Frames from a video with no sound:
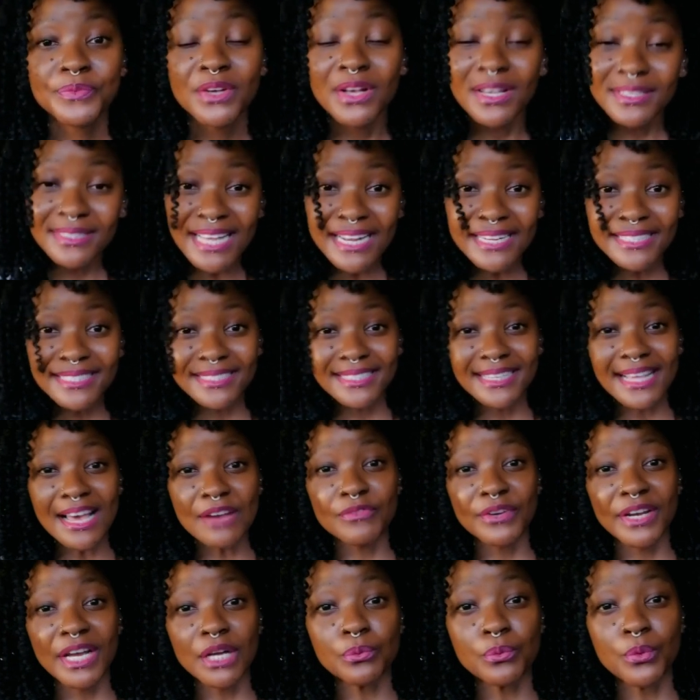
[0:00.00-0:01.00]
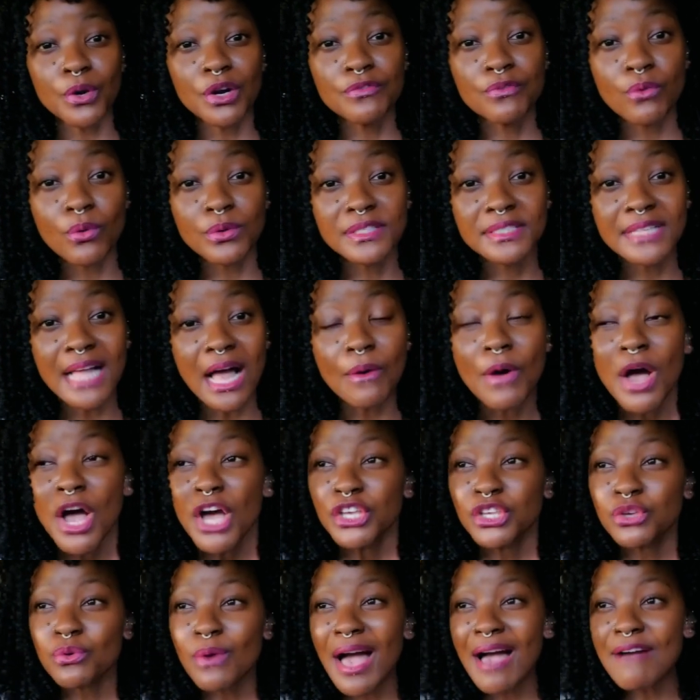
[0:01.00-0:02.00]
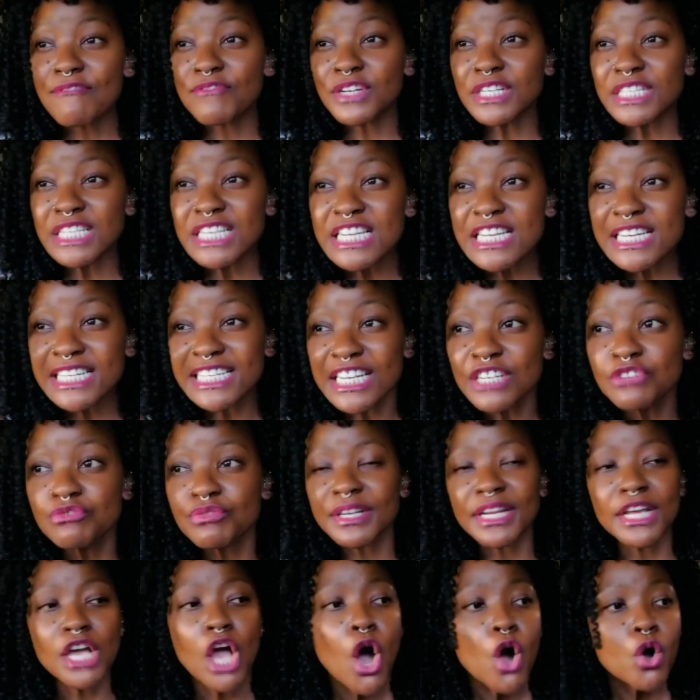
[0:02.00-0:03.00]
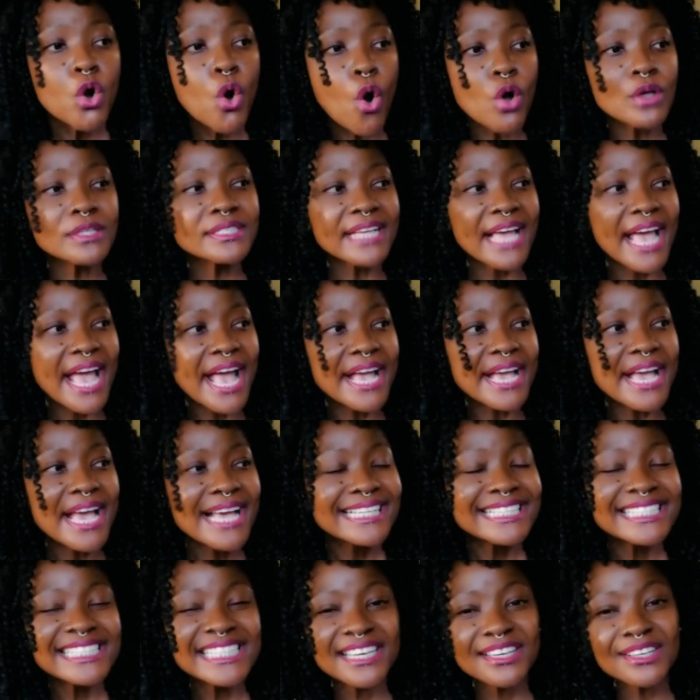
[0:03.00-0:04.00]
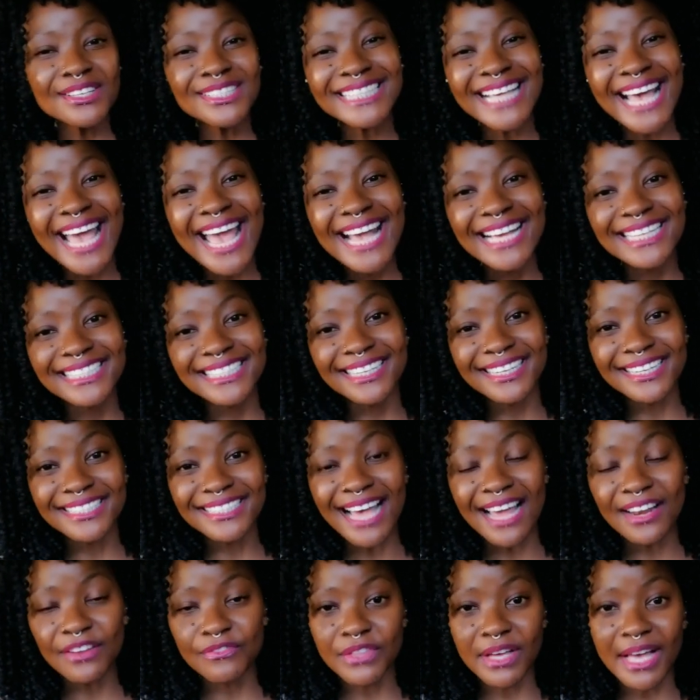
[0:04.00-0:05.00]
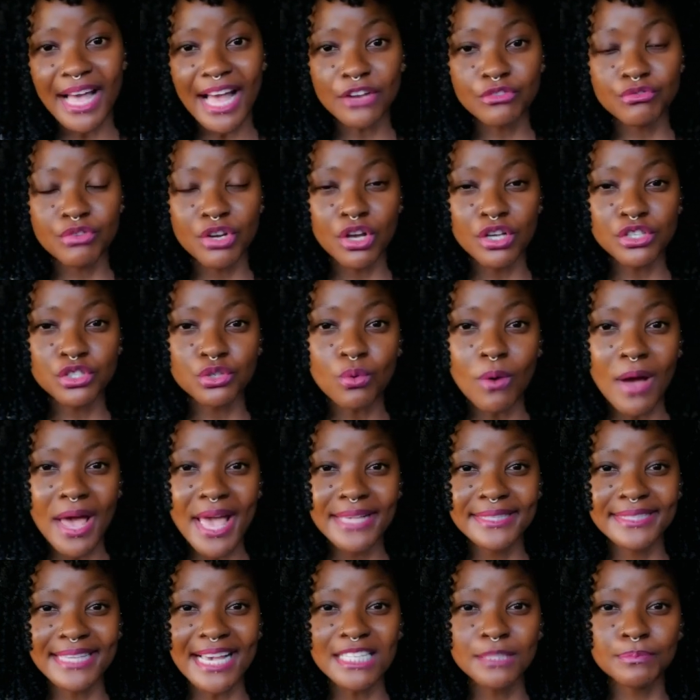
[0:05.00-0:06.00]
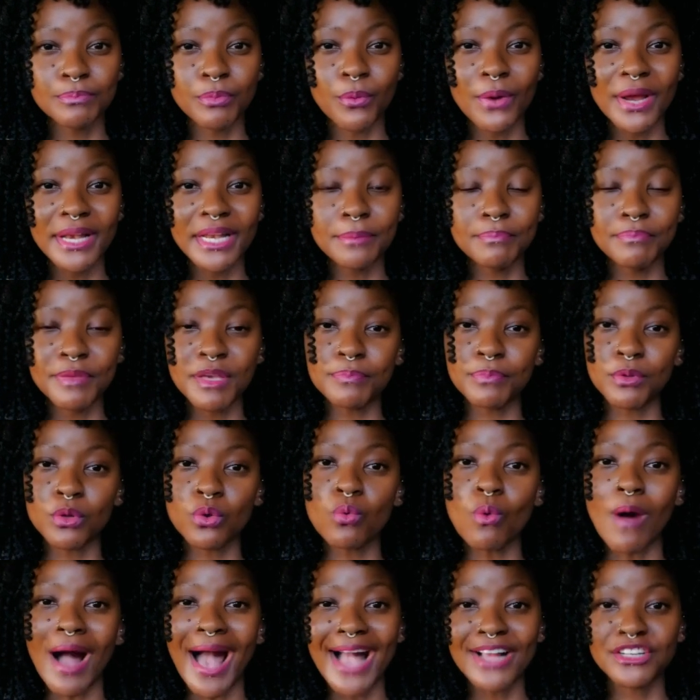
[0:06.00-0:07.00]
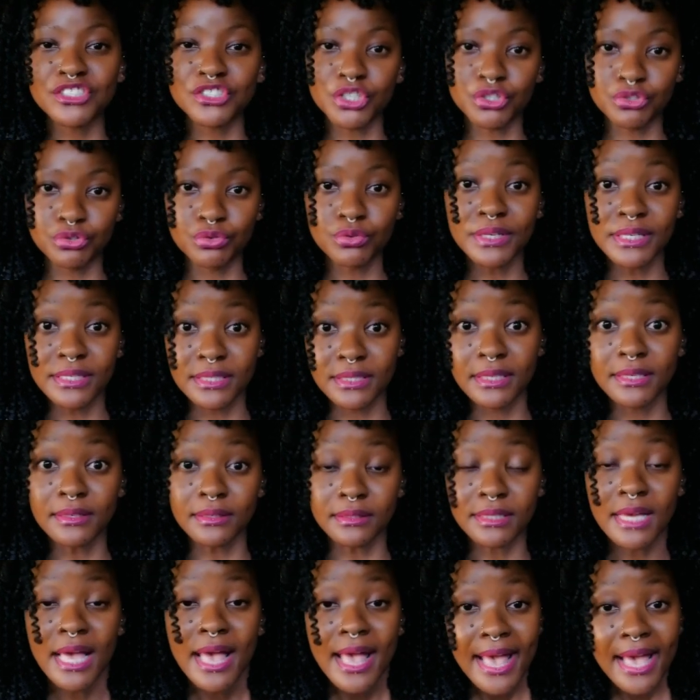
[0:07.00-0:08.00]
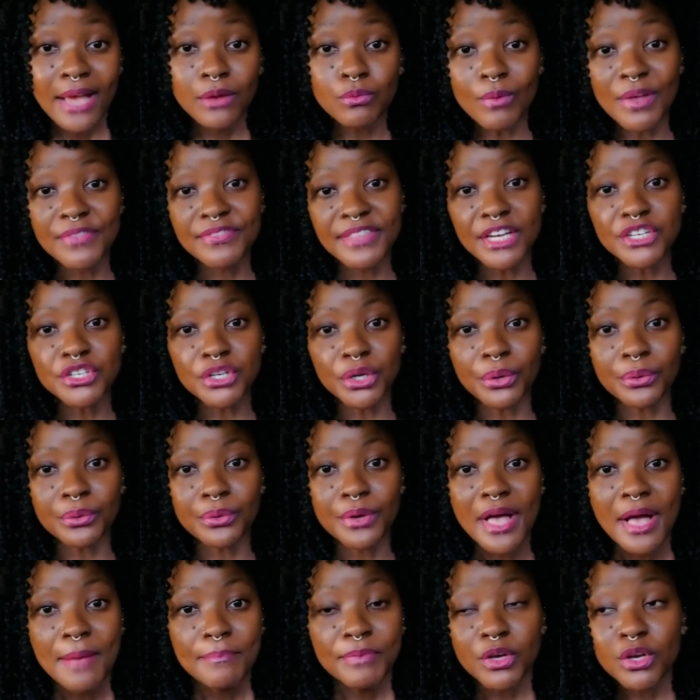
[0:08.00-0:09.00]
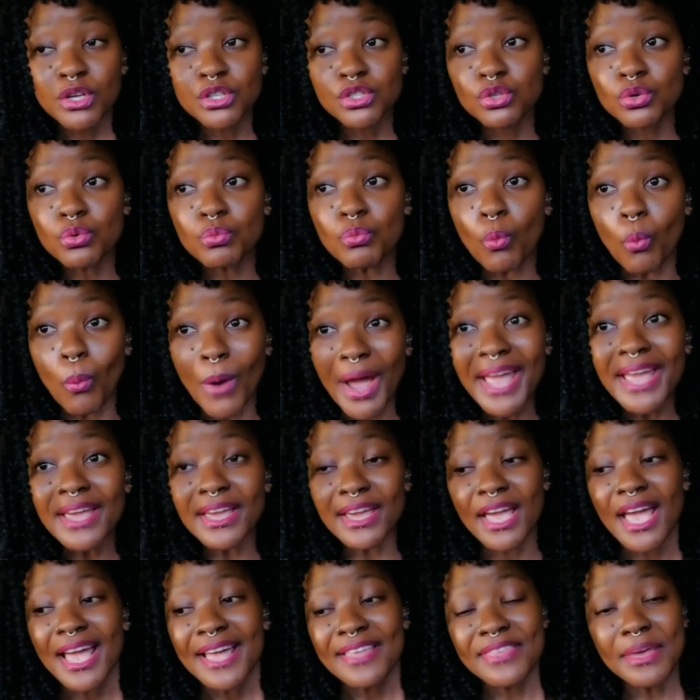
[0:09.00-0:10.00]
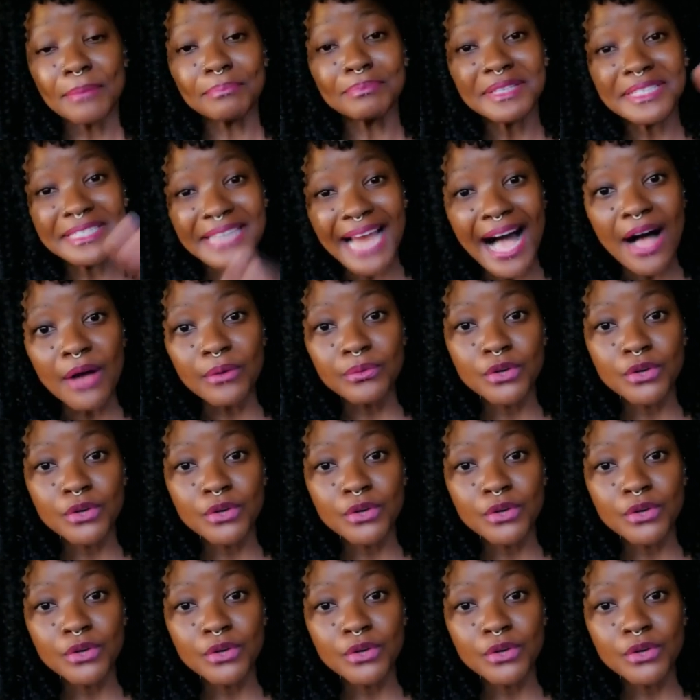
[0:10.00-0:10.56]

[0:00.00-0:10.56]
because that is the South African workforce now. You have literally caused a skills exodus out of the country because you are exasperating people who are actually truly skilled in what they do because you weigh them down